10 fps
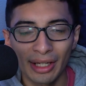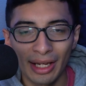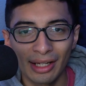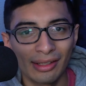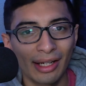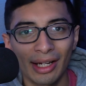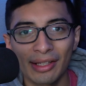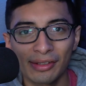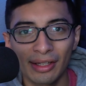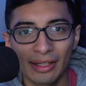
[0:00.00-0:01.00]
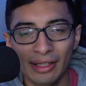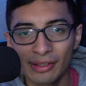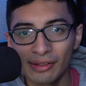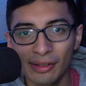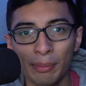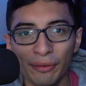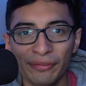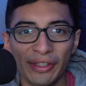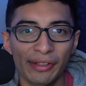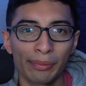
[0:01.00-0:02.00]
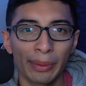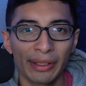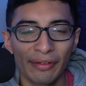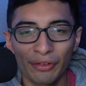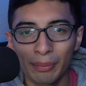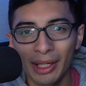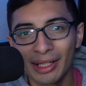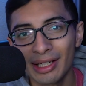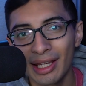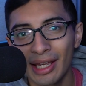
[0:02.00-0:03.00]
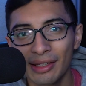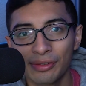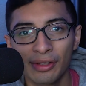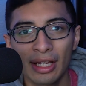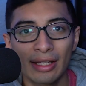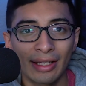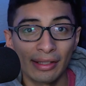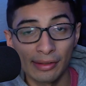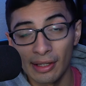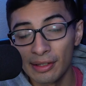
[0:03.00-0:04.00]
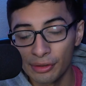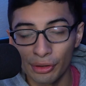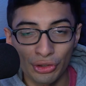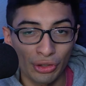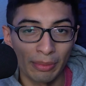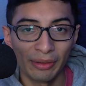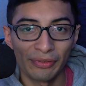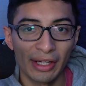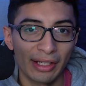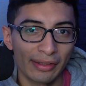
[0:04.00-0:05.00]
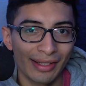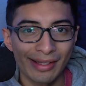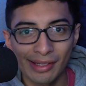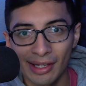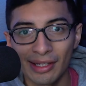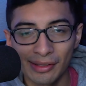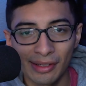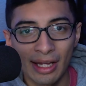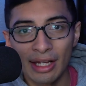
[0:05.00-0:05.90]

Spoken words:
And like I said, it's a simple fix, but if you're buying a case that says RGB fans, that says,